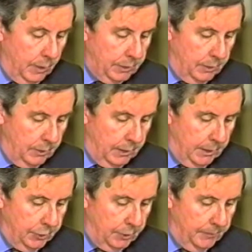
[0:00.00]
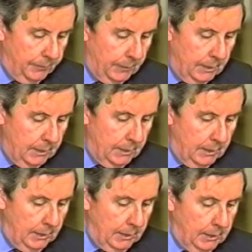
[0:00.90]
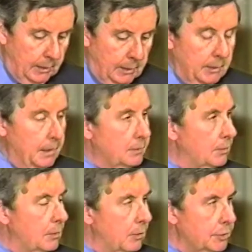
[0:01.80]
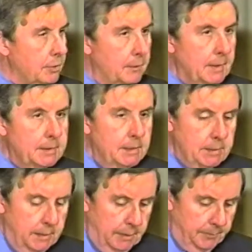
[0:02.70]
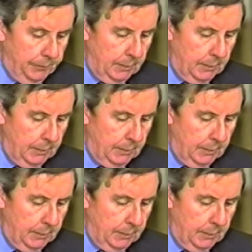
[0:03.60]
Western nation uh, and to the question of ethnicity.